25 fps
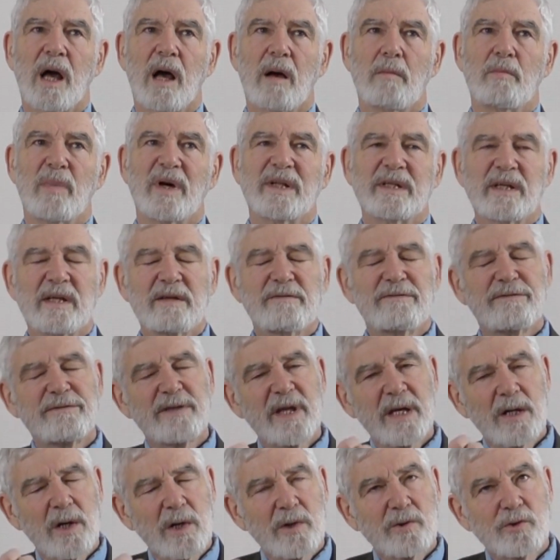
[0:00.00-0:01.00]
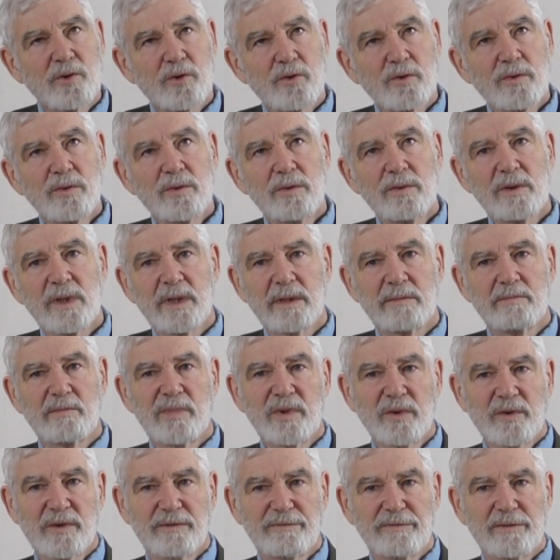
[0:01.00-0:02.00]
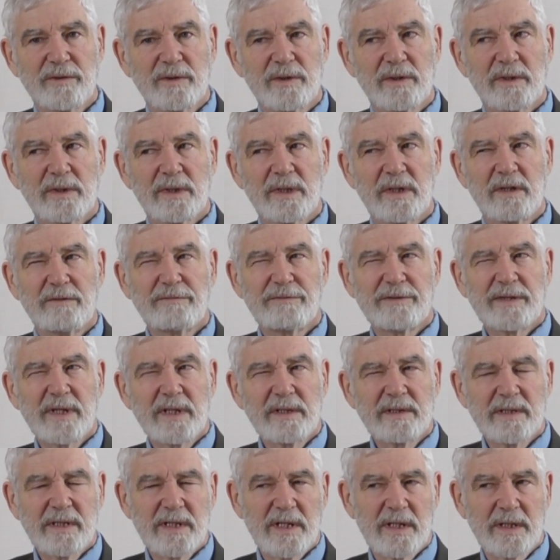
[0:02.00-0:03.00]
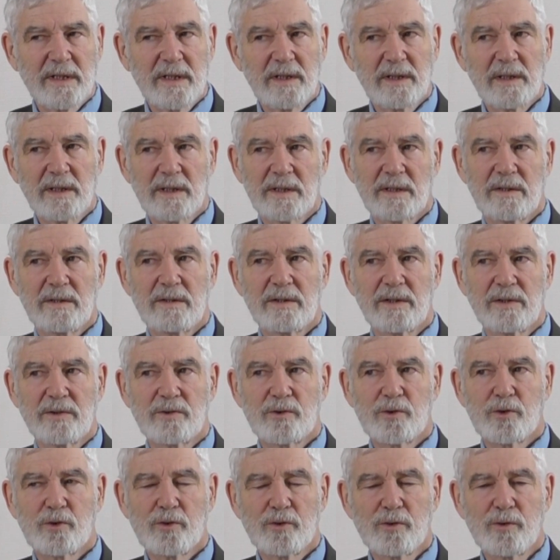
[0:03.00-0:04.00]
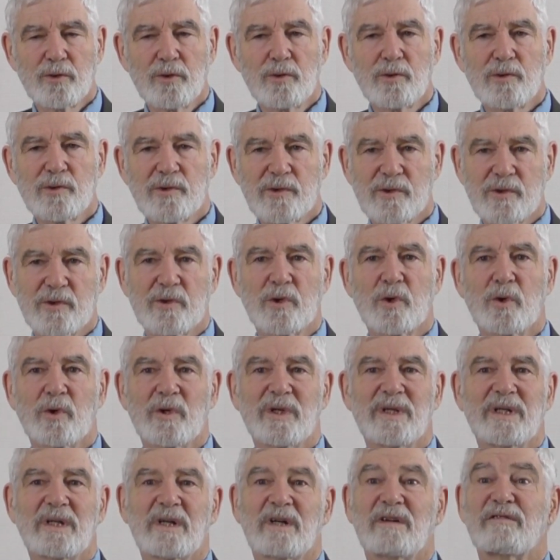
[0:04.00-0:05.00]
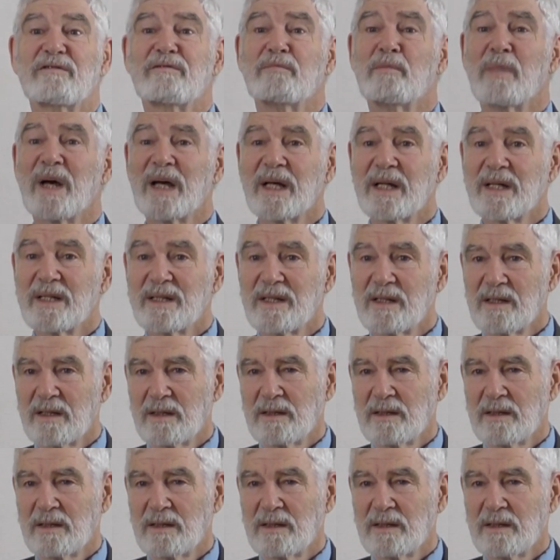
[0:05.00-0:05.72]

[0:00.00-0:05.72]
but if they are true and beautiful, if they tell the true story of man,